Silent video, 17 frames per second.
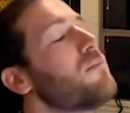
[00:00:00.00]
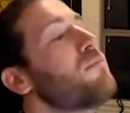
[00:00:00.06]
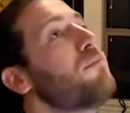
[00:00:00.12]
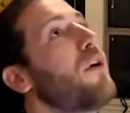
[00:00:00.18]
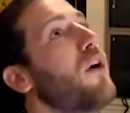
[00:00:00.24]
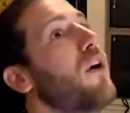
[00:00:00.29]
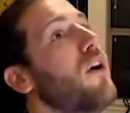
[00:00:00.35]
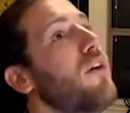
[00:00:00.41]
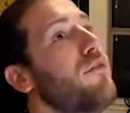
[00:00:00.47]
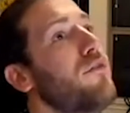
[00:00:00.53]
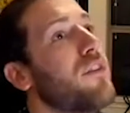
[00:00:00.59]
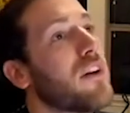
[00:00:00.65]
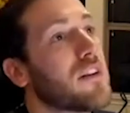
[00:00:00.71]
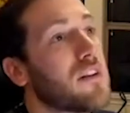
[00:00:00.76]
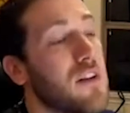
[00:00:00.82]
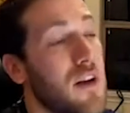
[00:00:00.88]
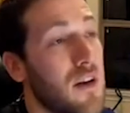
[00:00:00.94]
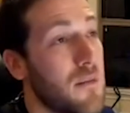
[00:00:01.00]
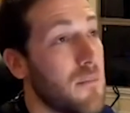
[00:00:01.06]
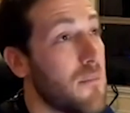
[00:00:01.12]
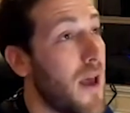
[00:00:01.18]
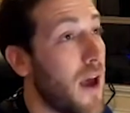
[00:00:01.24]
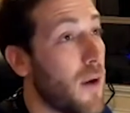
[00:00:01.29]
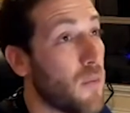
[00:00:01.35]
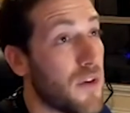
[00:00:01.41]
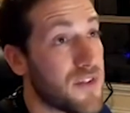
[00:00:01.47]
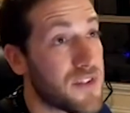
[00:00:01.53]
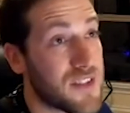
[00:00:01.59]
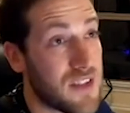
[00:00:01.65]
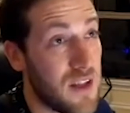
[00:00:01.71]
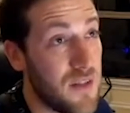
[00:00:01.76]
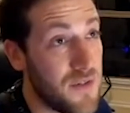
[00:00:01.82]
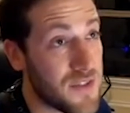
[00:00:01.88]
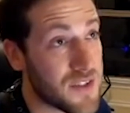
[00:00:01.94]
Perfect. Man, with
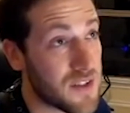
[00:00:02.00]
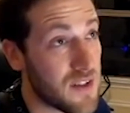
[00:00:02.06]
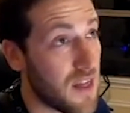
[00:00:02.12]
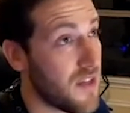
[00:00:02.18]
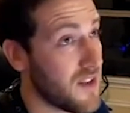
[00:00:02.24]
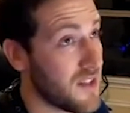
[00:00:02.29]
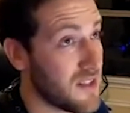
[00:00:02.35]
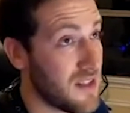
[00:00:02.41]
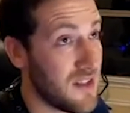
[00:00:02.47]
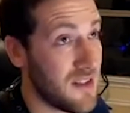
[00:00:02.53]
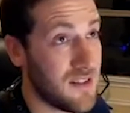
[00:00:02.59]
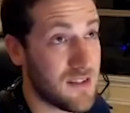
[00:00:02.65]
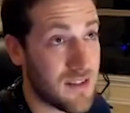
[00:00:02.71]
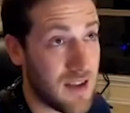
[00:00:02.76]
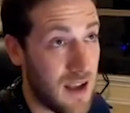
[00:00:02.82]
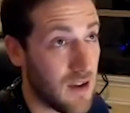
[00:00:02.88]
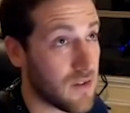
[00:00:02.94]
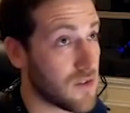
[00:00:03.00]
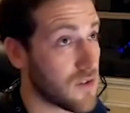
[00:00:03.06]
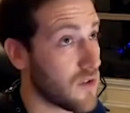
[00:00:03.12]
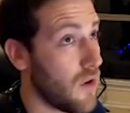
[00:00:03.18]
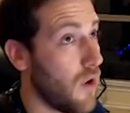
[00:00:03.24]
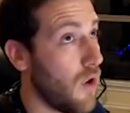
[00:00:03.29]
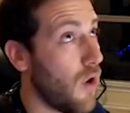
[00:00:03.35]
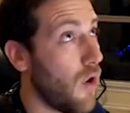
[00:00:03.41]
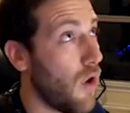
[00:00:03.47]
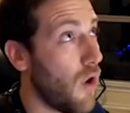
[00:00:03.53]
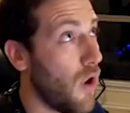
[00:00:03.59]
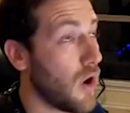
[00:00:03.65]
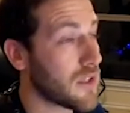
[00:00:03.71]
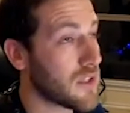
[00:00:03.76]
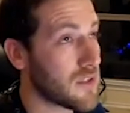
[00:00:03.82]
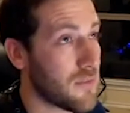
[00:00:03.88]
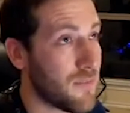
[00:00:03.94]
synths, this thing sounds
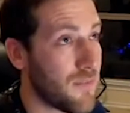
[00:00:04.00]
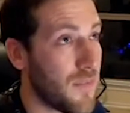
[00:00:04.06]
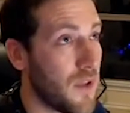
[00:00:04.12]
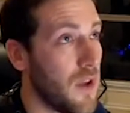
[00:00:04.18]
awesome.